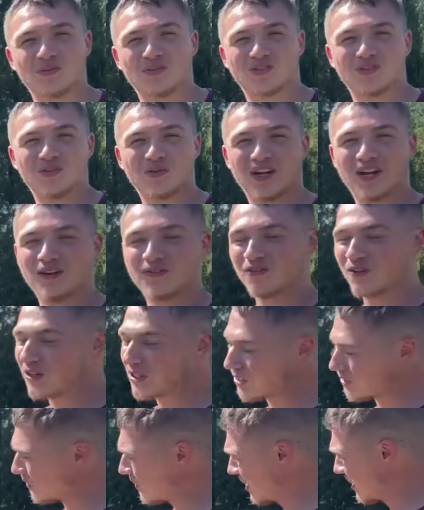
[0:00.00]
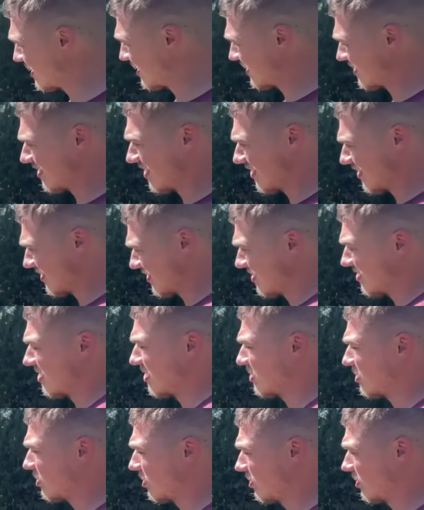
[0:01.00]
So when I first went and saw this in
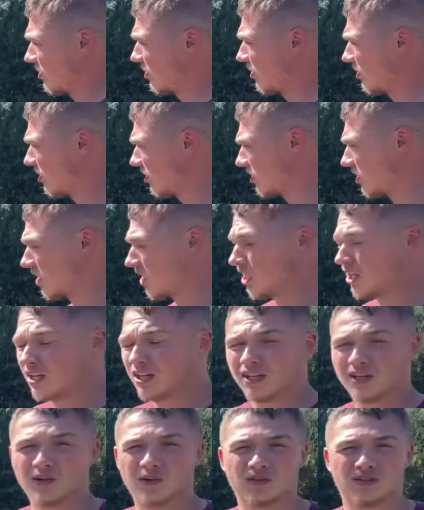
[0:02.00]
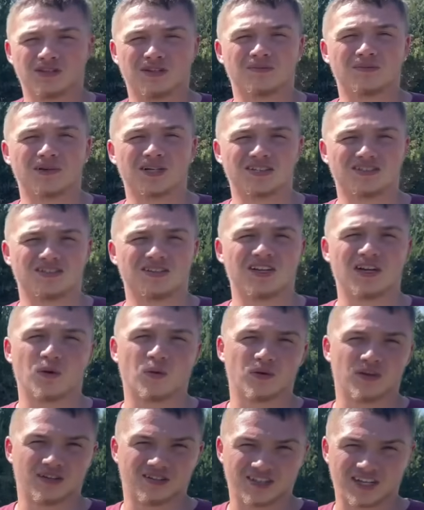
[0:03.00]
the junkyard, it was a Mustang
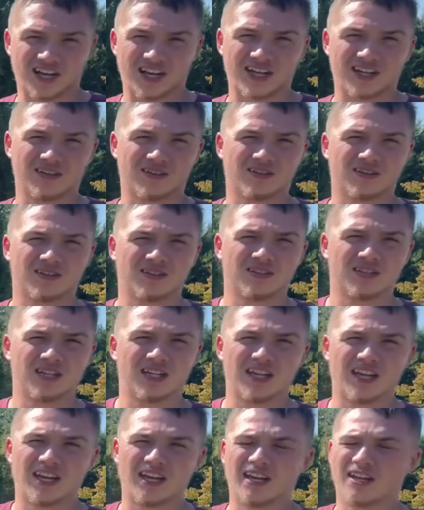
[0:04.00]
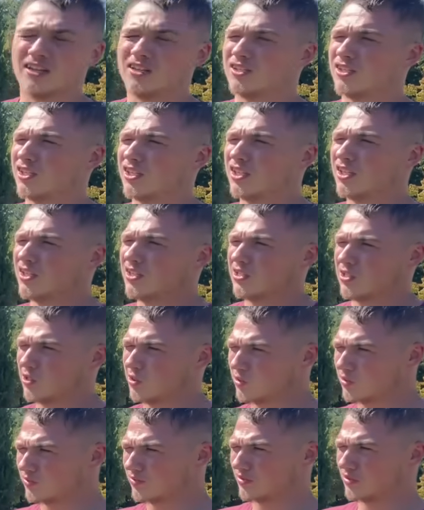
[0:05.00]
with a title, and
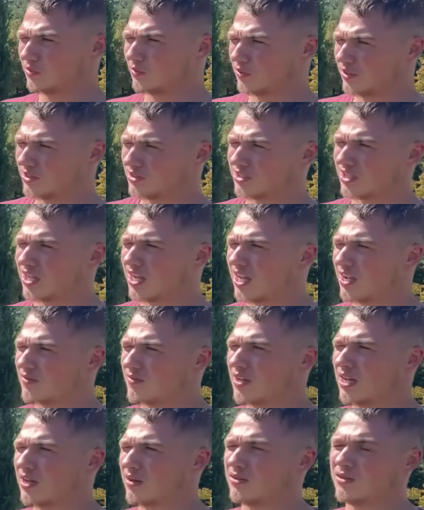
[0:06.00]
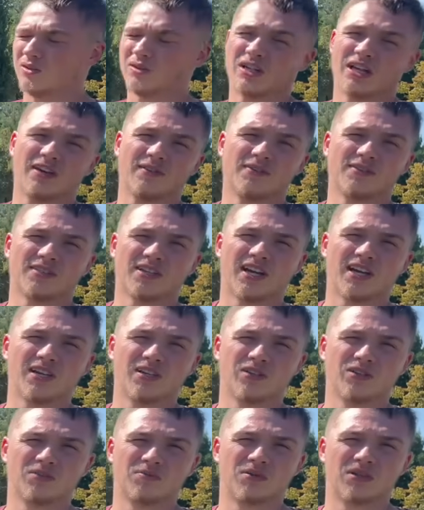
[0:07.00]
two of the ones I have now don't have a
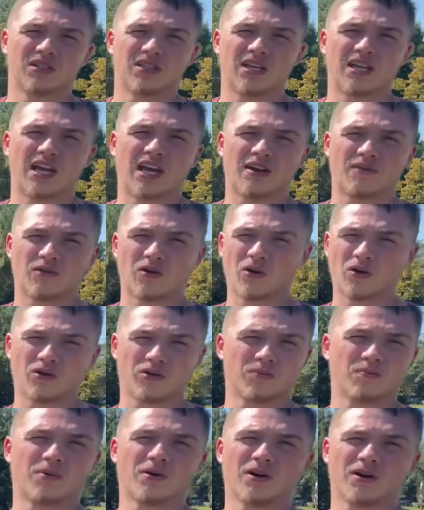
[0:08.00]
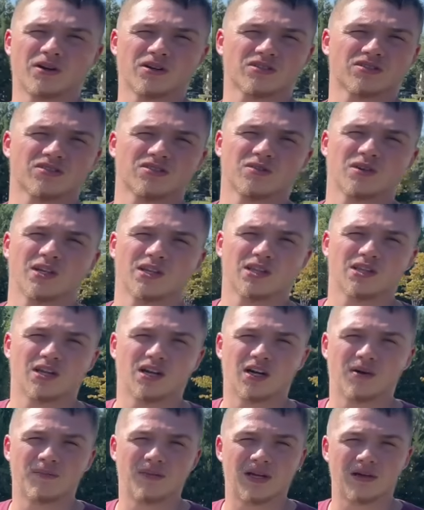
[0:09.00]
title, but they have all the parts. So I
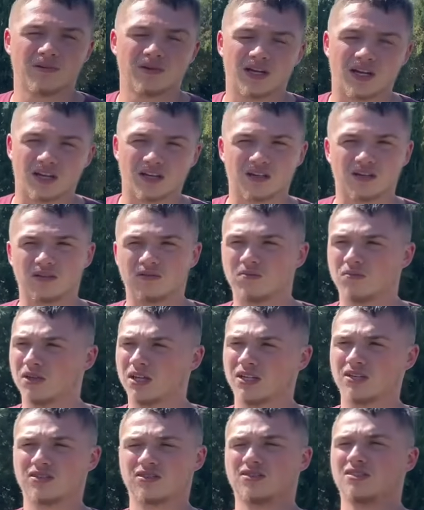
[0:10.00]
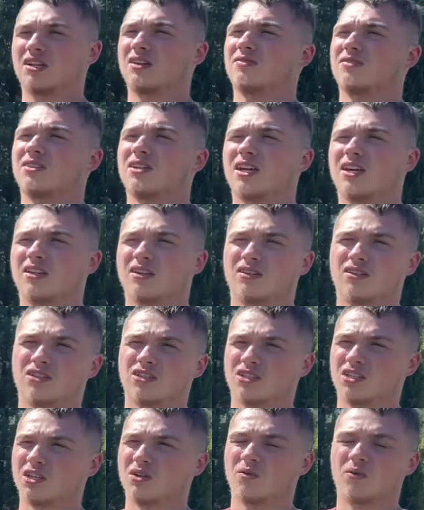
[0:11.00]
thought maybe I could mix stuff together and
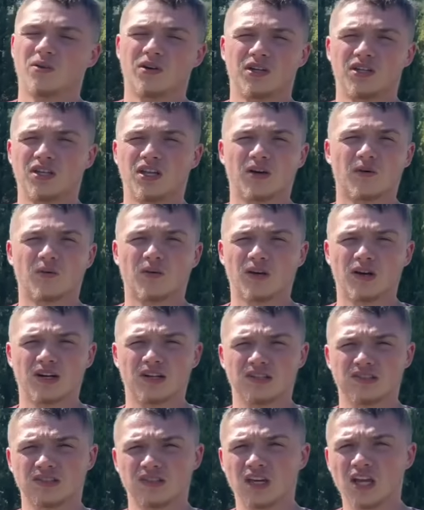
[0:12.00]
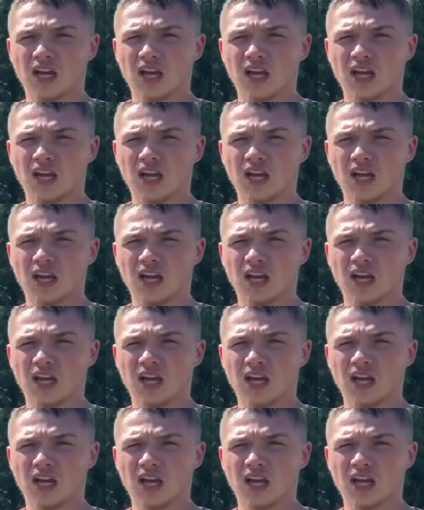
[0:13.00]
just get one that works.